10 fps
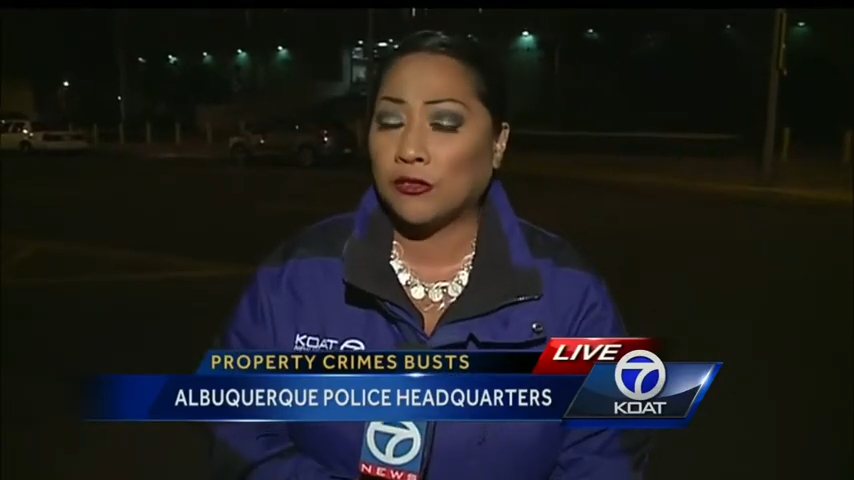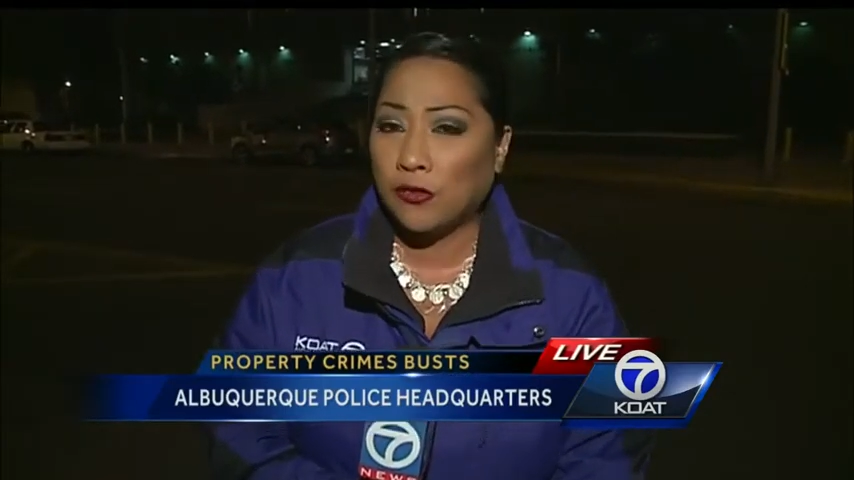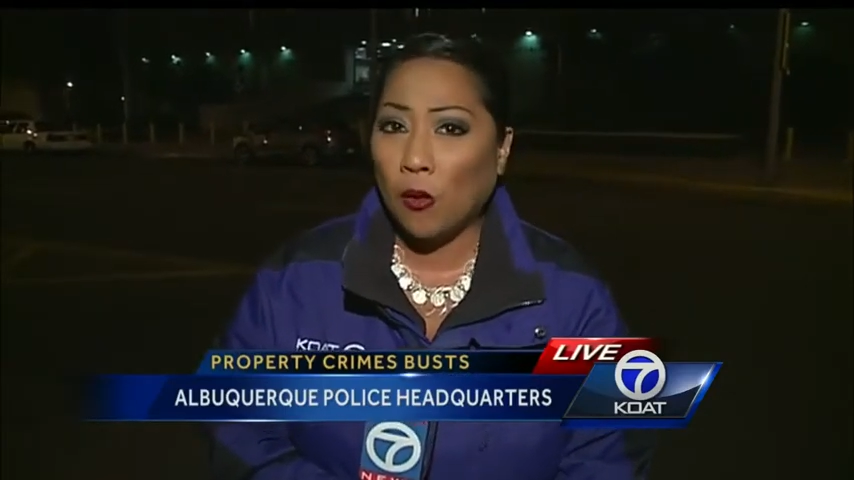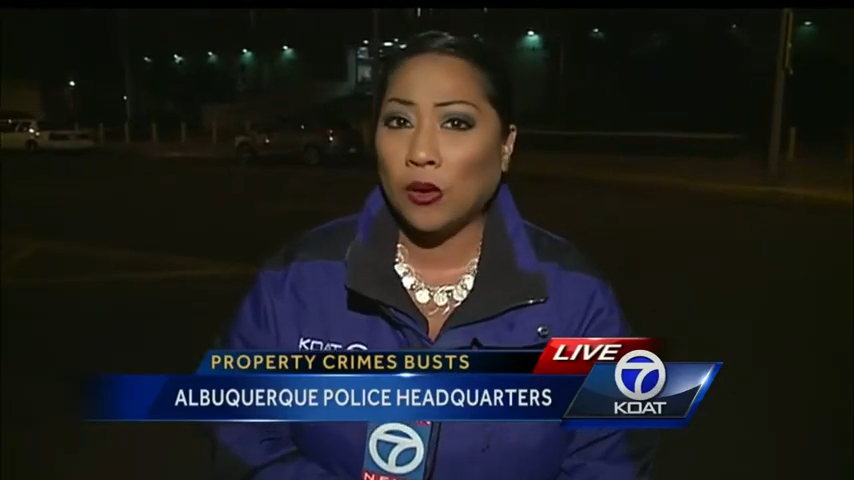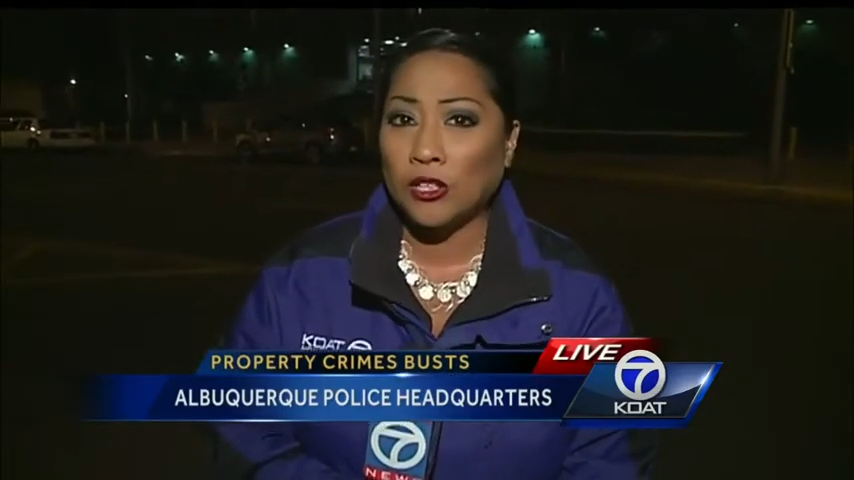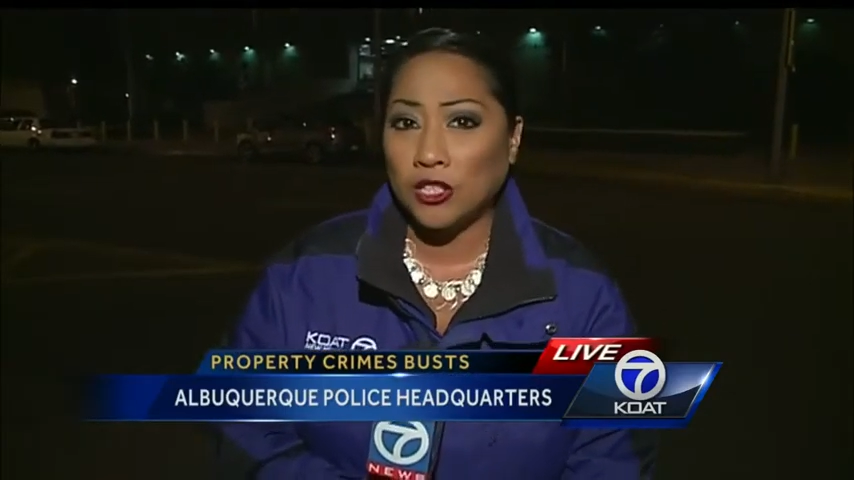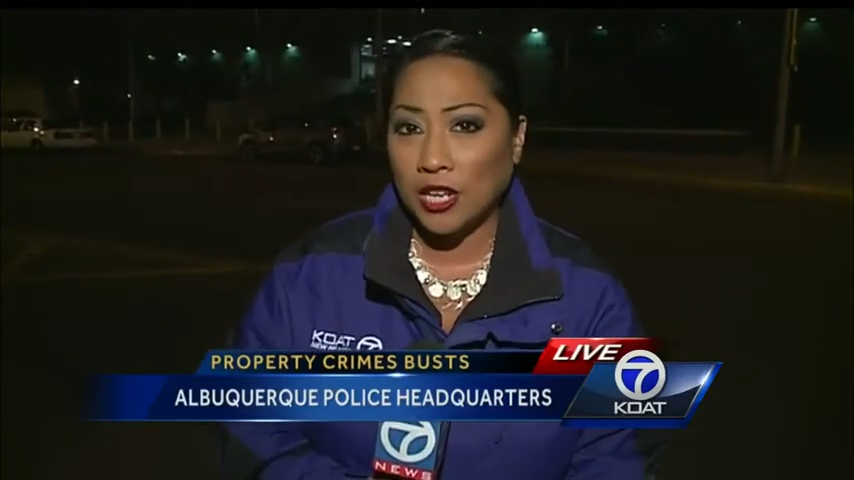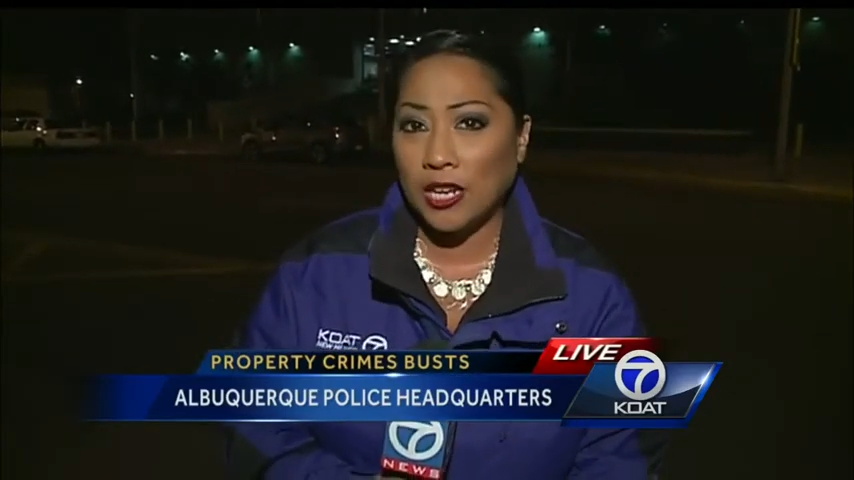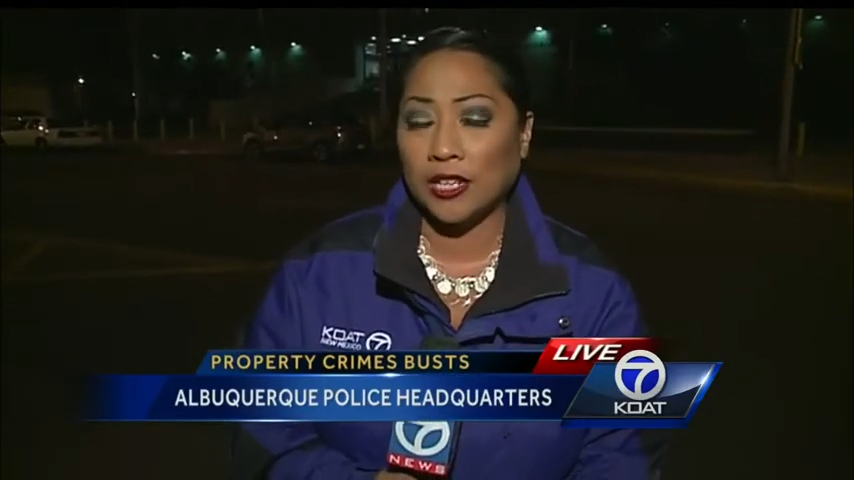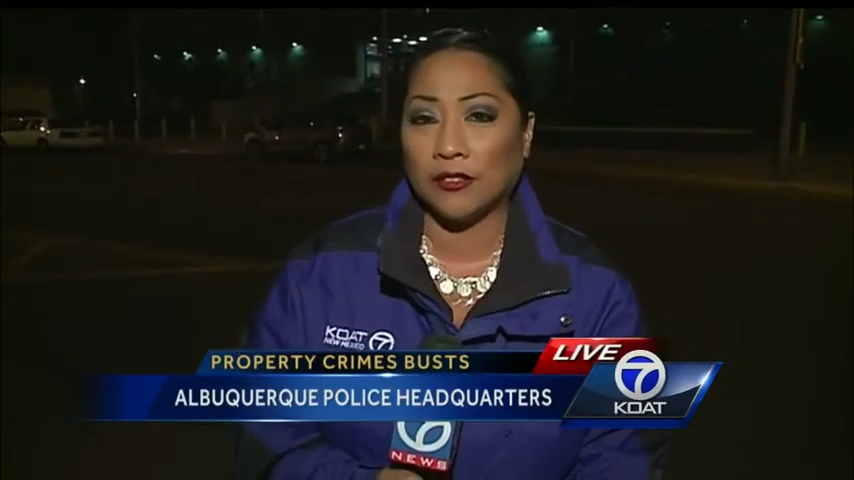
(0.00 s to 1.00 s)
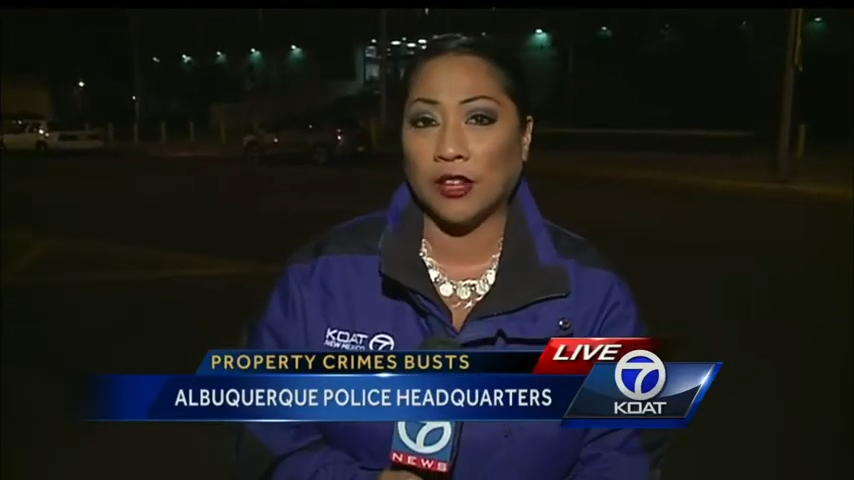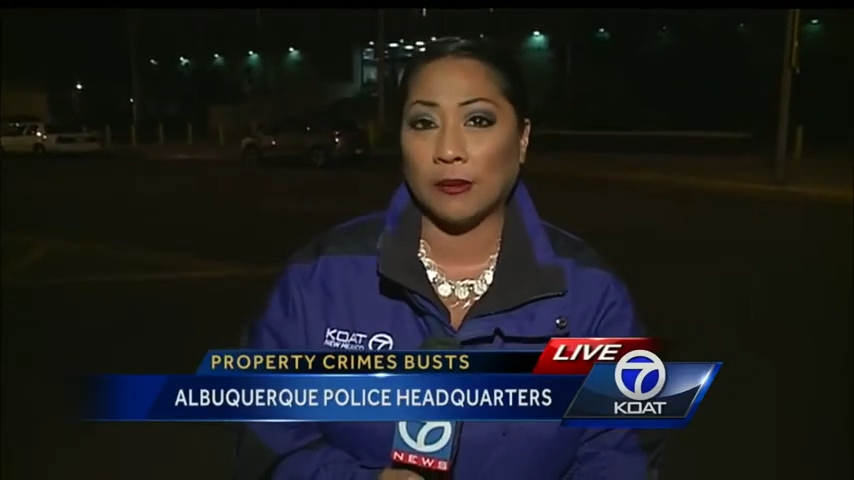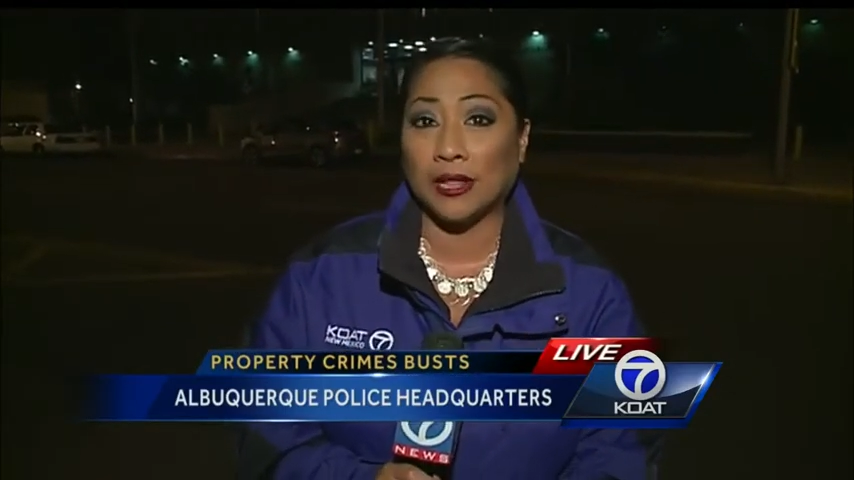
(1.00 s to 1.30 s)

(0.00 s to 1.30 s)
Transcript: fourteen of them,